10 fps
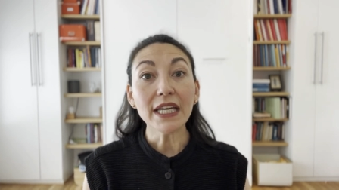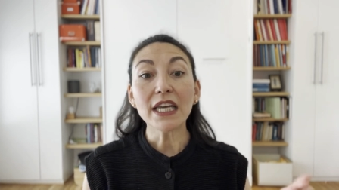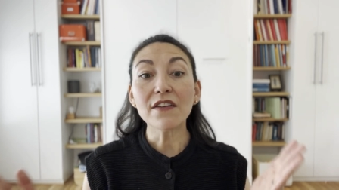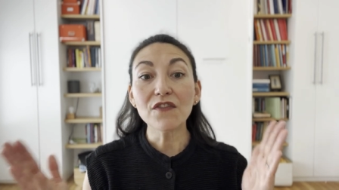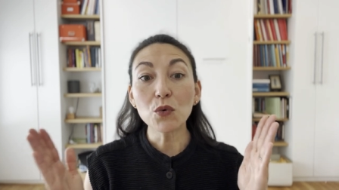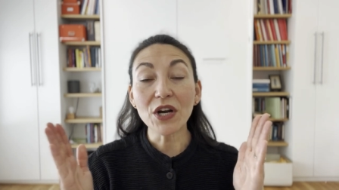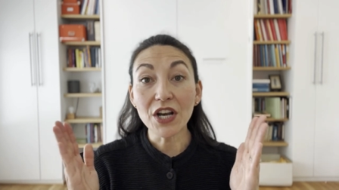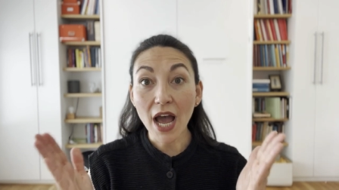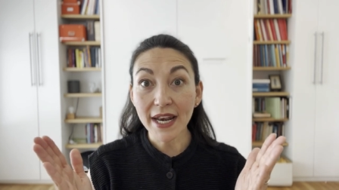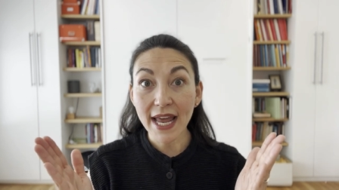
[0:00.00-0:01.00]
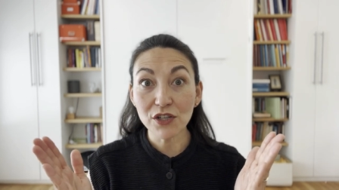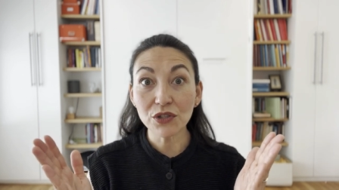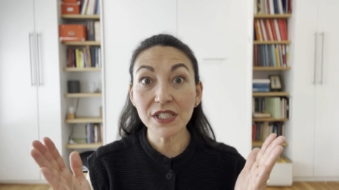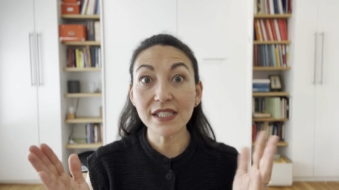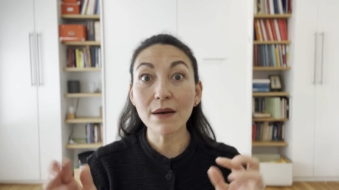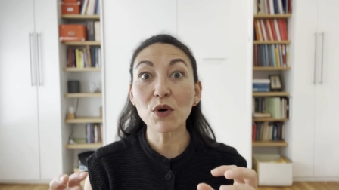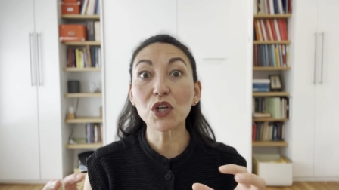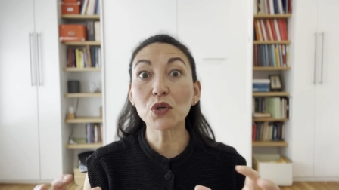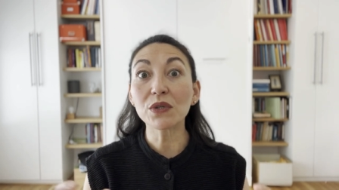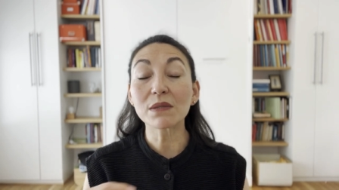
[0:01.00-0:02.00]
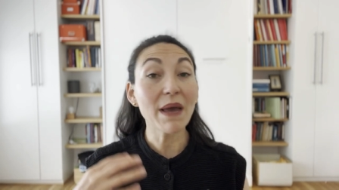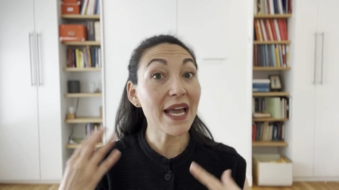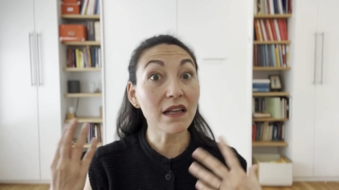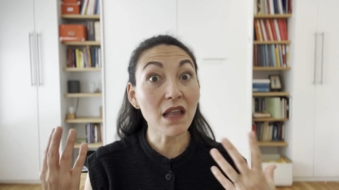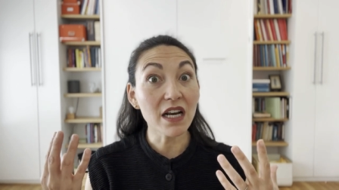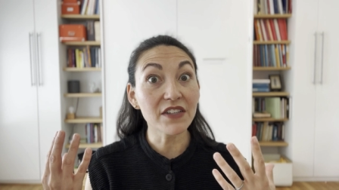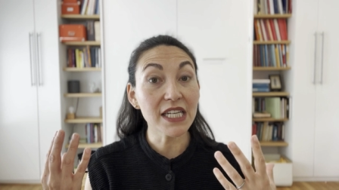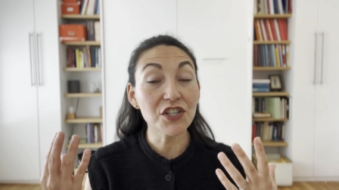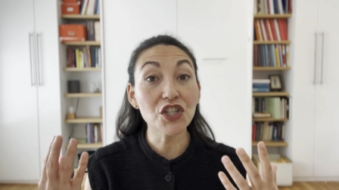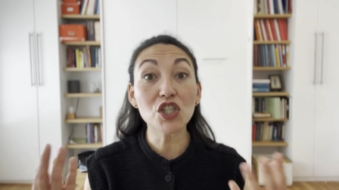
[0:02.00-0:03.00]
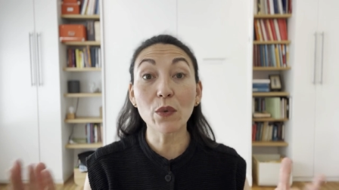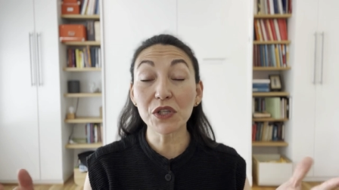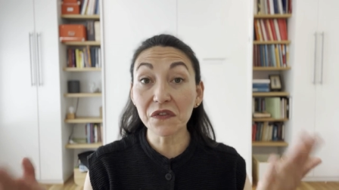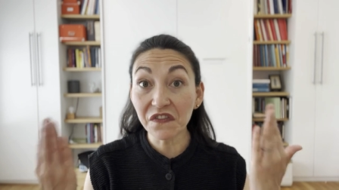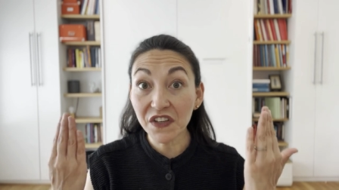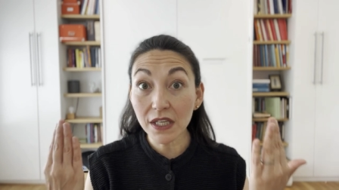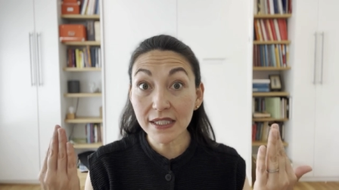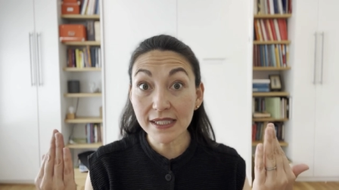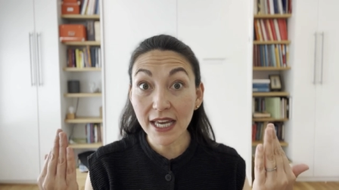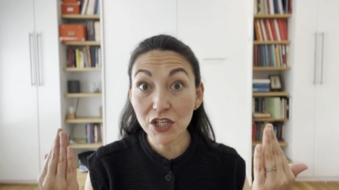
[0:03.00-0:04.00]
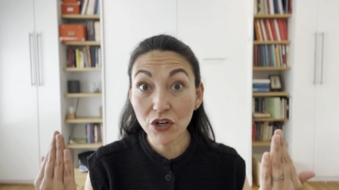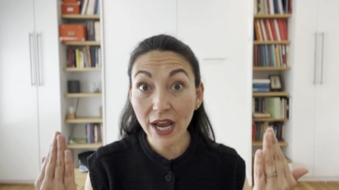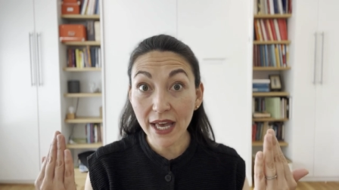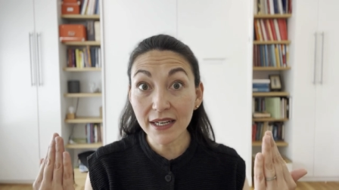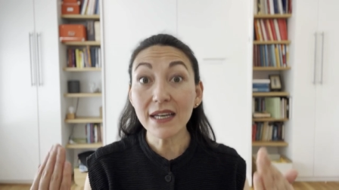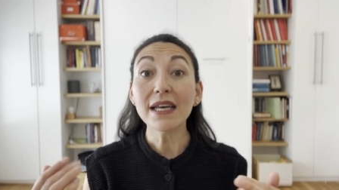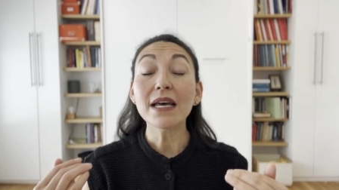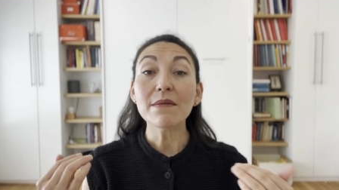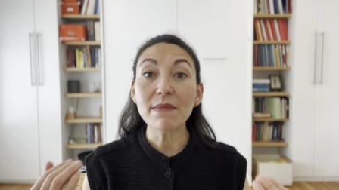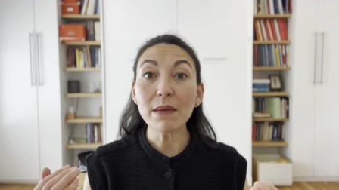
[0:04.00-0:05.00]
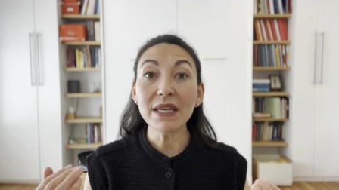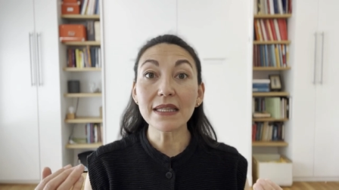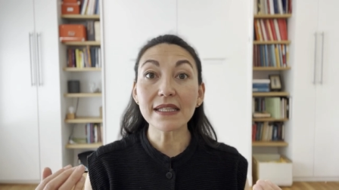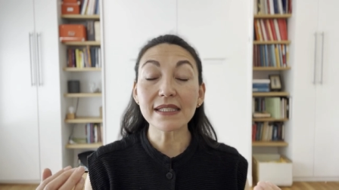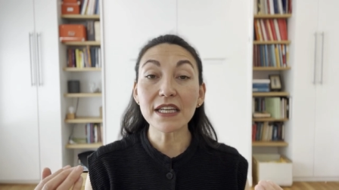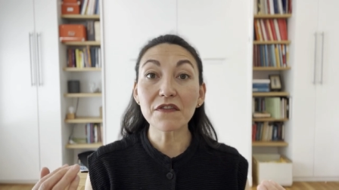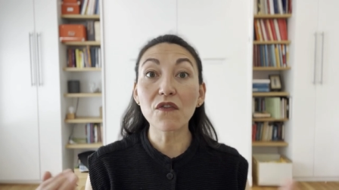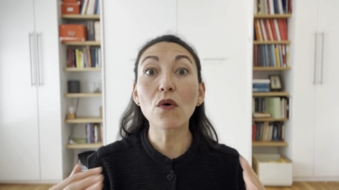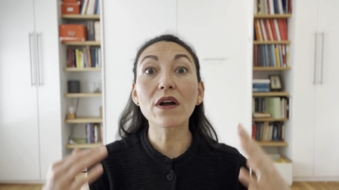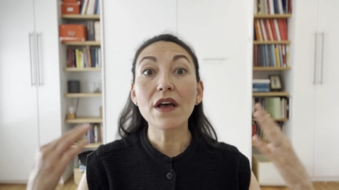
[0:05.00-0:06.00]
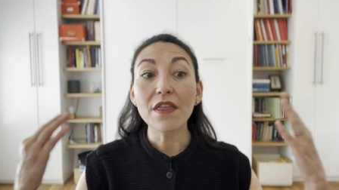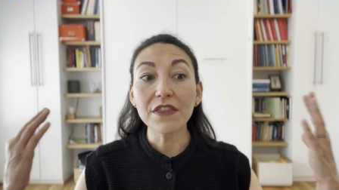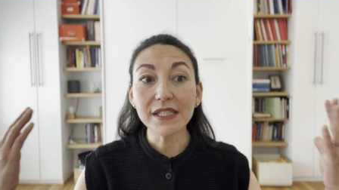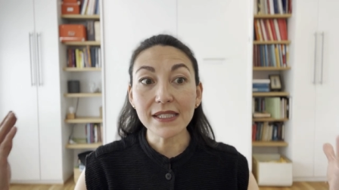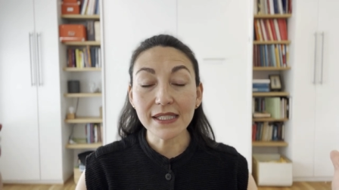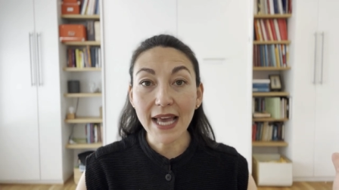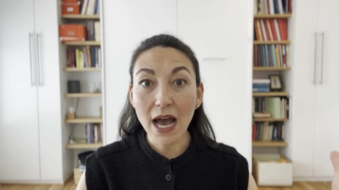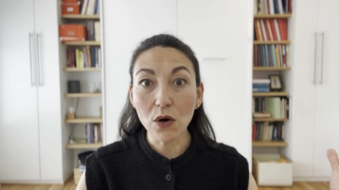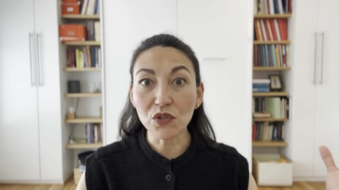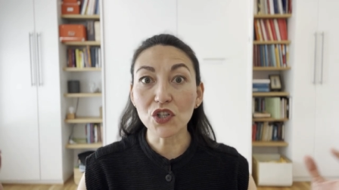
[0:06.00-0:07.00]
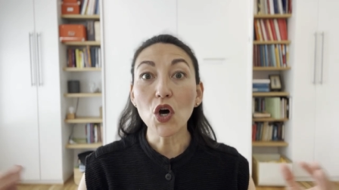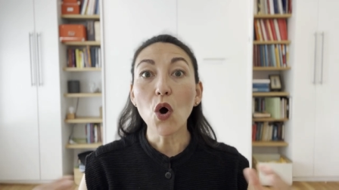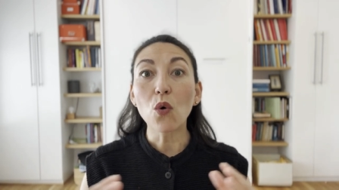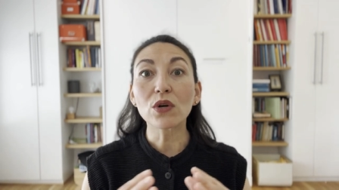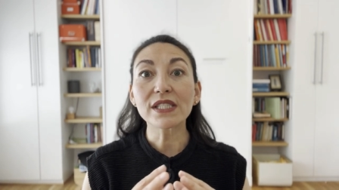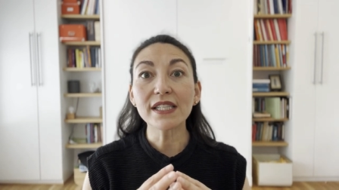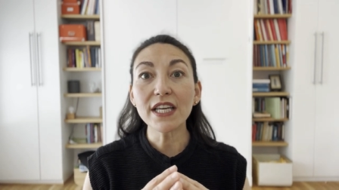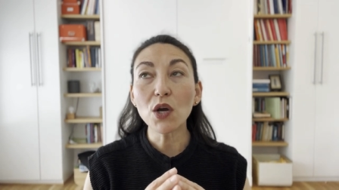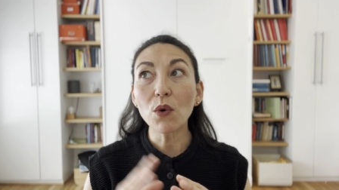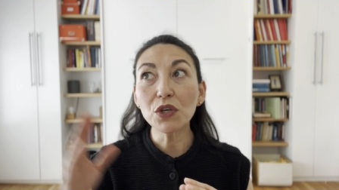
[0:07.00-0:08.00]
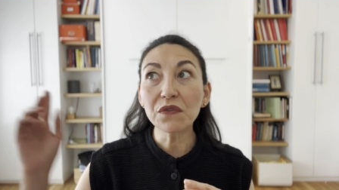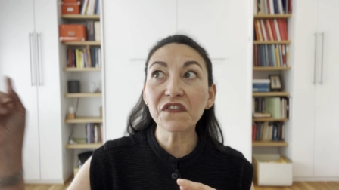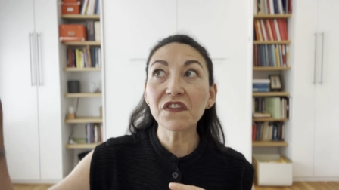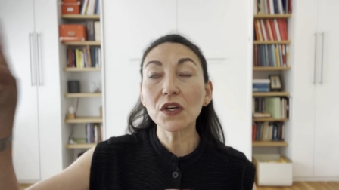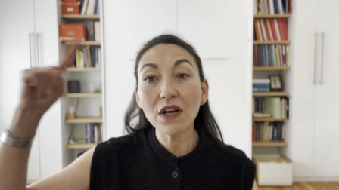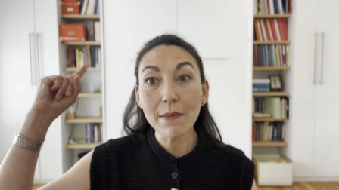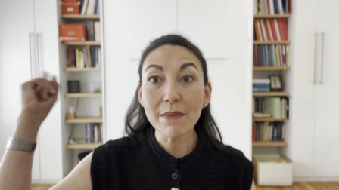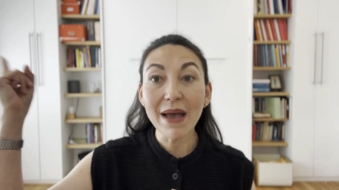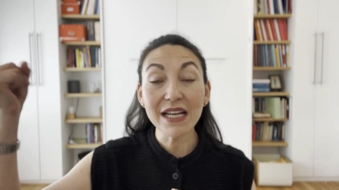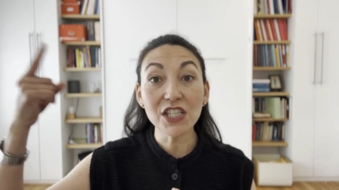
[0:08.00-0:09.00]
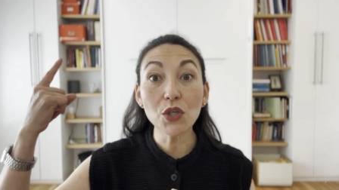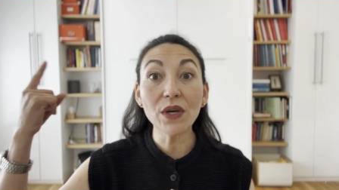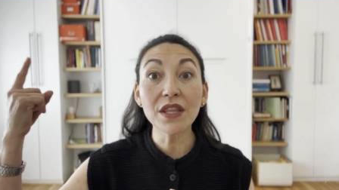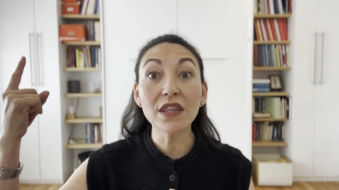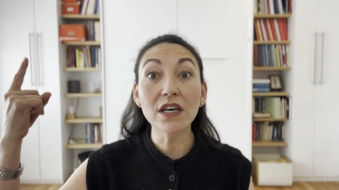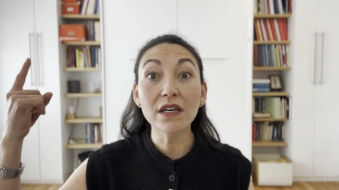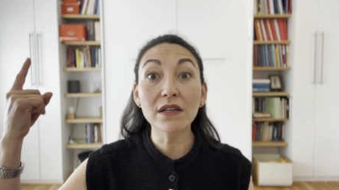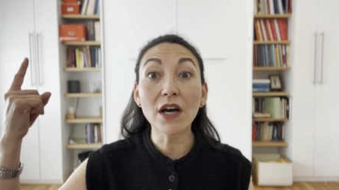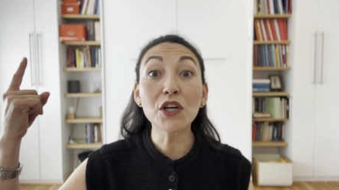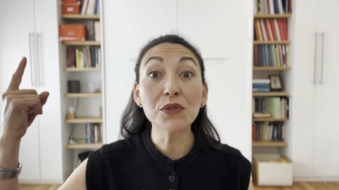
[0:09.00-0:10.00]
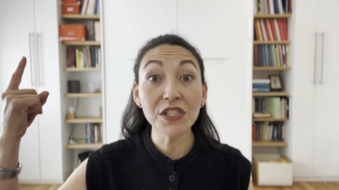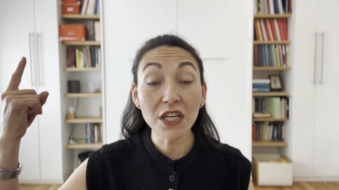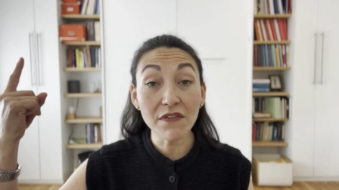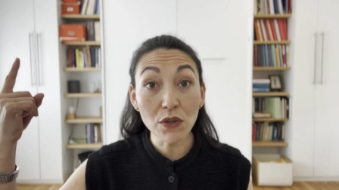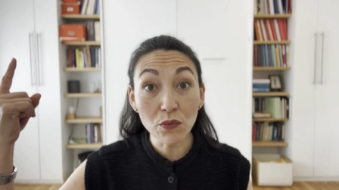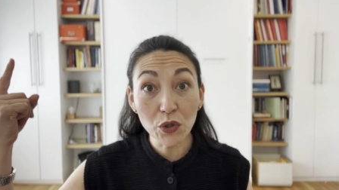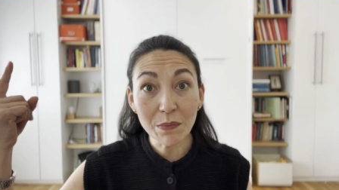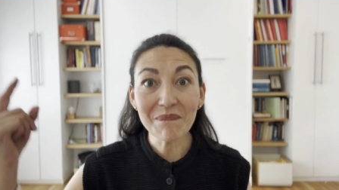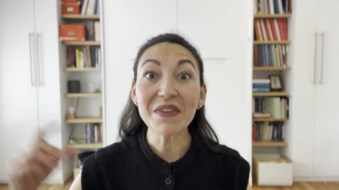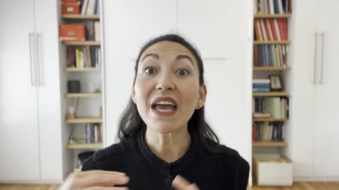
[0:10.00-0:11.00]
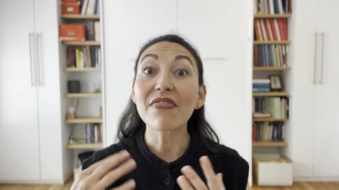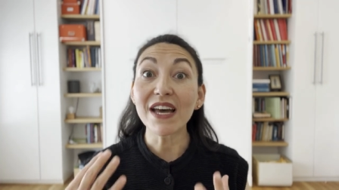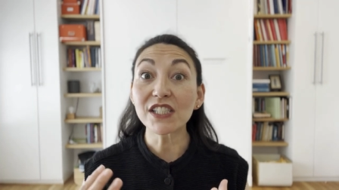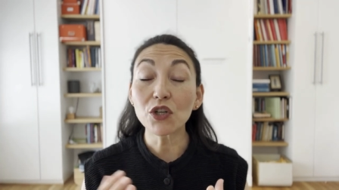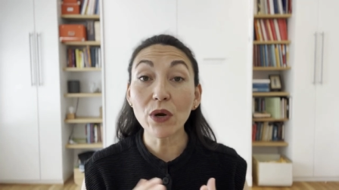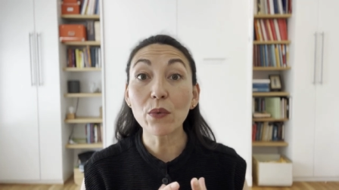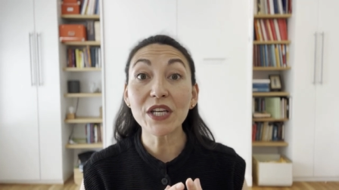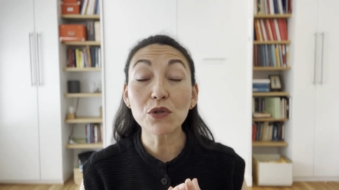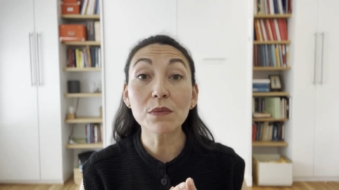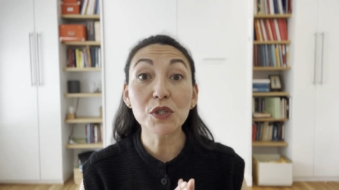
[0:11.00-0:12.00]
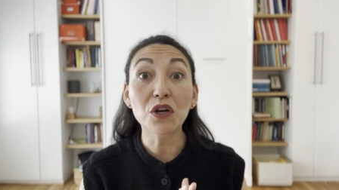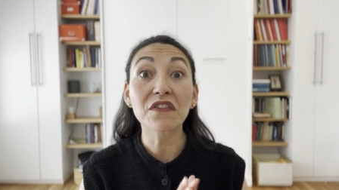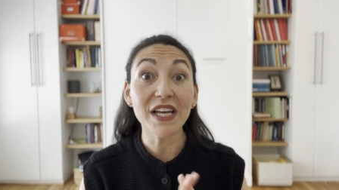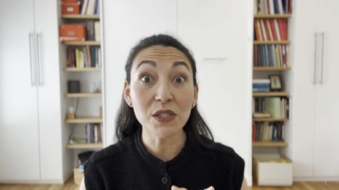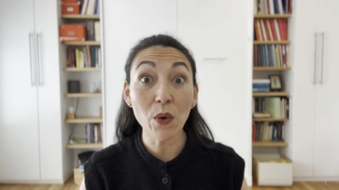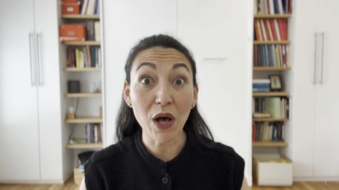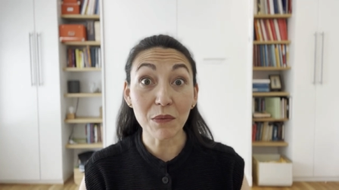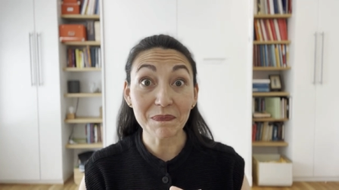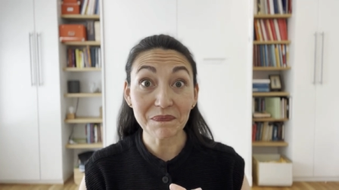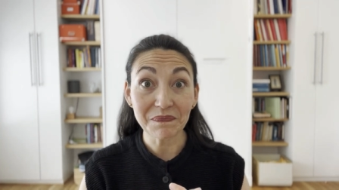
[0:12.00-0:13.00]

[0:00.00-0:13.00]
If you are not naturally someone who is paying a lot of attention to what you feel inside your head, maybe listening for the sound or seeing what you feel coming back to you in the acoustic of the room, that's a great way to observe as well.